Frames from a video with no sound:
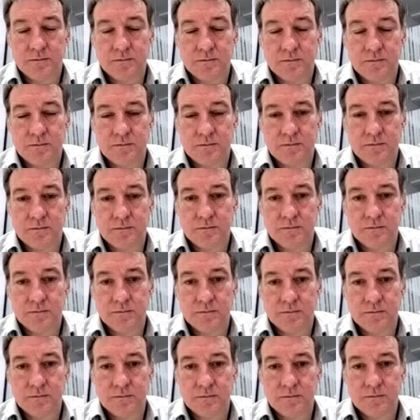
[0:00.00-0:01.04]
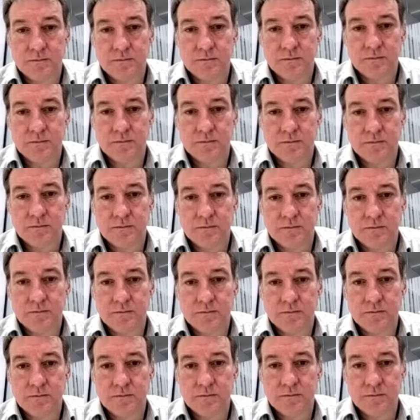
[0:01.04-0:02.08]

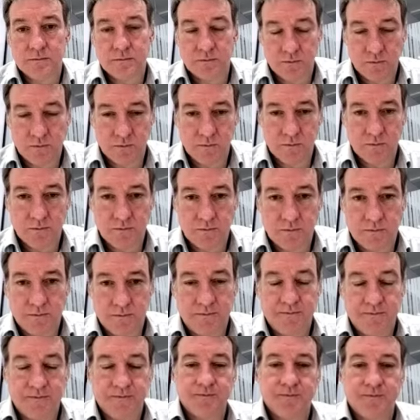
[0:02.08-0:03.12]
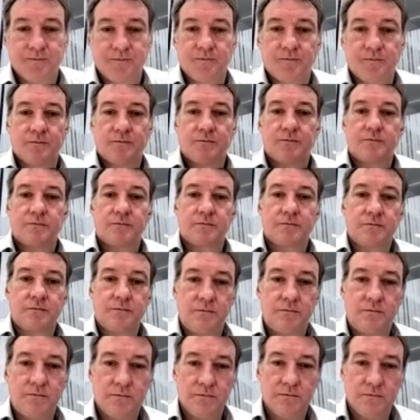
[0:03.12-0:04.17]

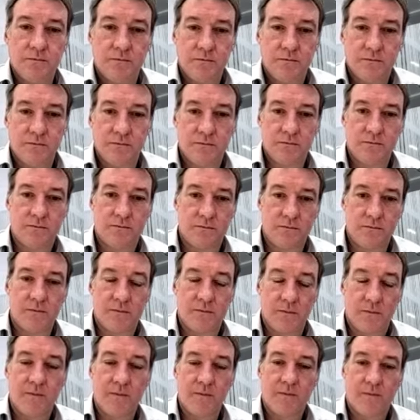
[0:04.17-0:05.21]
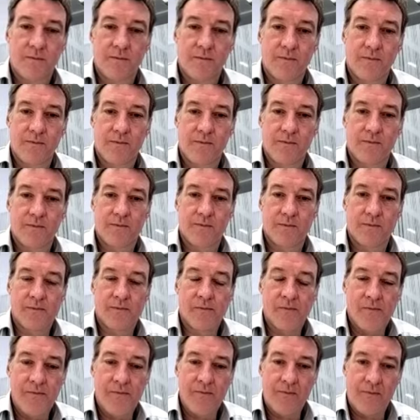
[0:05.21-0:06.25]

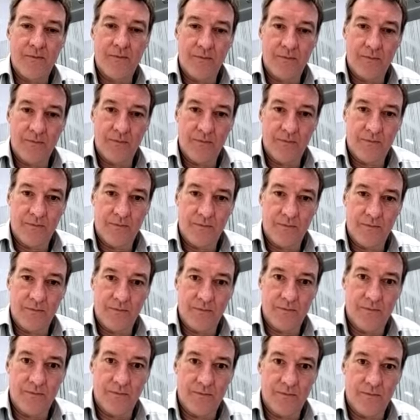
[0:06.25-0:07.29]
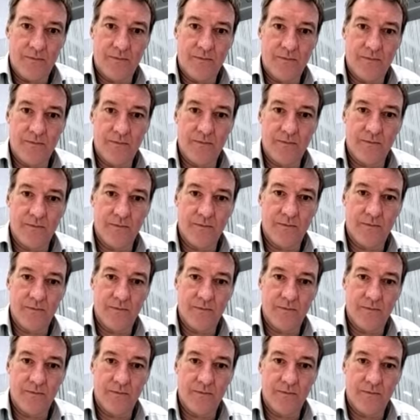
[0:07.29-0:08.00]
(silent)